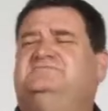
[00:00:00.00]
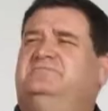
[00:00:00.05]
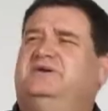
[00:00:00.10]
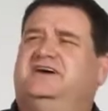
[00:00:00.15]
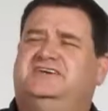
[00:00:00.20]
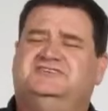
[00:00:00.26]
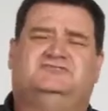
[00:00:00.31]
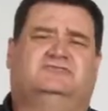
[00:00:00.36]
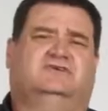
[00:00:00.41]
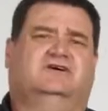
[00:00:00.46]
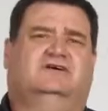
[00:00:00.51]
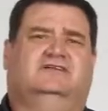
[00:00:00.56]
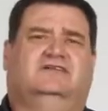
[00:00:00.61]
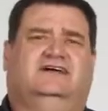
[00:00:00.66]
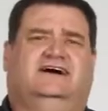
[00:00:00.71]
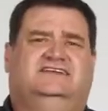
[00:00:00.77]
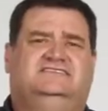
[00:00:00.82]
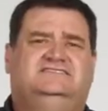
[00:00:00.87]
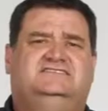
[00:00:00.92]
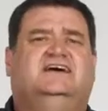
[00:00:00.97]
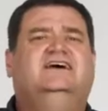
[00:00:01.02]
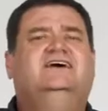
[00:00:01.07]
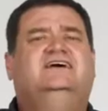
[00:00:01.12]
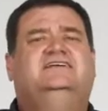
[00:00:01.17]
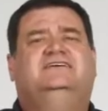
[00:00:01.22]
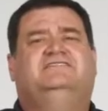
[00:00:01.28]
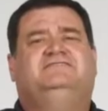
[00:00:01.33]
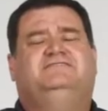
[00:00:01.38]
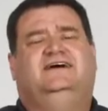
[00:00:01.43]
us measure our lights
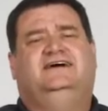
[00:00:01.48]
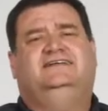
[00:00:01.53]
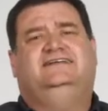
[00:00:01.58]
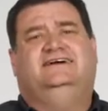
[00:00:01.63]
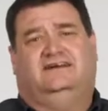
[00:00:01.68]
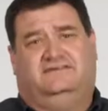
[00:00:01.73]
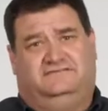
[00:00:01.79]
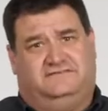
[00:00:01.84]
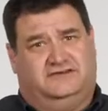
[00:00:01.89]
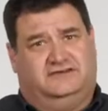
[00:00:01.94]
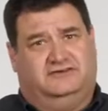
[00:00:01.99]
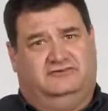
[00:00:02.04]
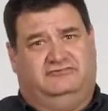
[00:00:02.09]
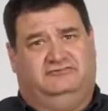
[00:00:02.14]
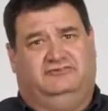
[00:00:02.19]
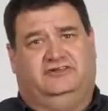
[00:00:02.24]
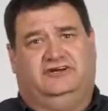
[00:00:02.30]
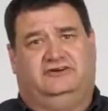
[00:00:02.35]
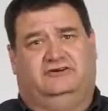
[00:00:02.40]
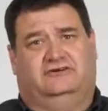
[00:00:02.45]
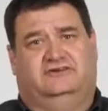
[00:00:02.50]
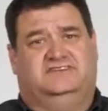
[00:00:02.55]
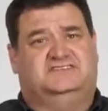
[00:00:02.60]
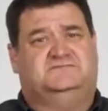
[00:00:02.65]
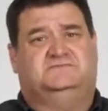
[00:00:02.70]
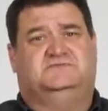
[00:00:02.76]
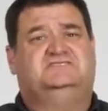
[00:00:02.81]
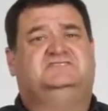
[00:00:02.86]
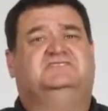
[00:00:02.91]
to find out if they're going to flicker in
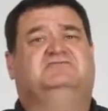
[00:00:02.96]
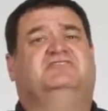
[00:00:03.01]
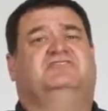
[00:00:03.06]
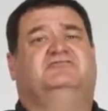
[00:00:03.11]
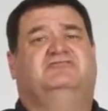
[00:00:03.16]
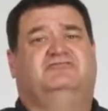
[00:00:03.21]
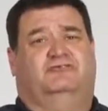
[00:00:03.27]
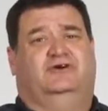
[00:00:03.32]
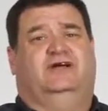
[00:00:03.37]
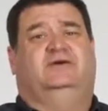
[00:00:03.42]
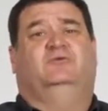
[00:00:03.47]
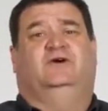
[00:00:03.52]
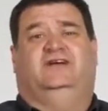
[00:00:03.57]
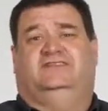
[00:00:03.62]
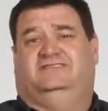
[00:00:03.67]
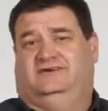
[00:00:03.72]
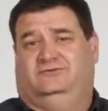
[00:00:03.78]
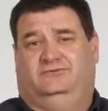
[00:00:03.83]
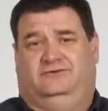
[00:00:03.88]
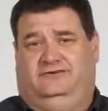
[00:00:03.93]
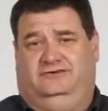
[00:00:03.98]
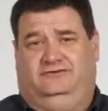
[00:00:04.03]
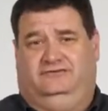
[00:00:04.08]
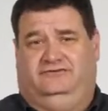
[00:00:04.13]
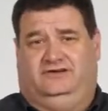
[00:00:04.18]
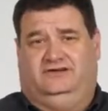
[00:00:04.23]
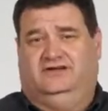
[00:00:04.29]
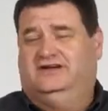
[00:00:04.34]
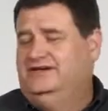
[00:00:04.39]
the specific frame rate that we're
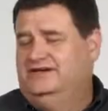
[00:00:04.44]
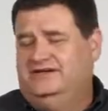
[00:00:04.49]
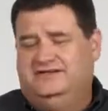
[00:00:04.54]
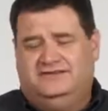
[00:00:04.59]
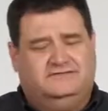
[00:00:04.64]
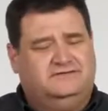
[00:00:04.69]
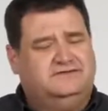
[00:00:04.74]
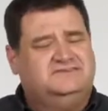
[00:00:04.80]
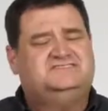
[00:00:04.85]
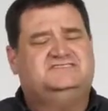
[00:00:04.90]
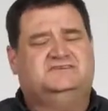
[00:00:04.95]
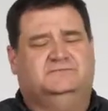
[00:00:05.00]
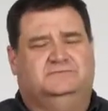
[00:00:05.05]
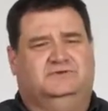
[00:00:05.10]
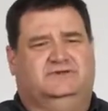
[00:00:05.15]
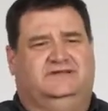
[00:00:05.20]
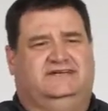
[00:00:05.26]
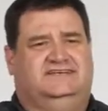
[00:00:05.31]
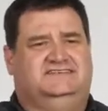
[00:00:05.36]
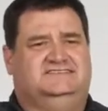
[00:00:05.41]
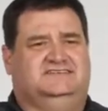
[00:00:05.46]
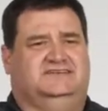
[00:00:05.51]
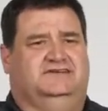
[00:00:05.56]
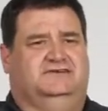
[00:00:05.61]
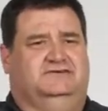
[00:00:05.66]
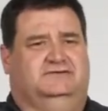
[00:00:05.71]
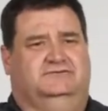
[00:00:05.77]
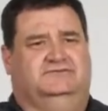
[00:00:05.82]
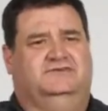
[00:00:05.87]
using. It's very simple and easy
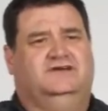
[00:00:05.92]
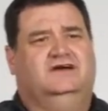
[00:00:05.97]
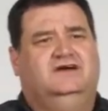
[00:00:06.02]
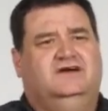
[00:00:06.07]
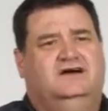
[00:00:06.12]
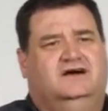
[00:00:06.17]
to use.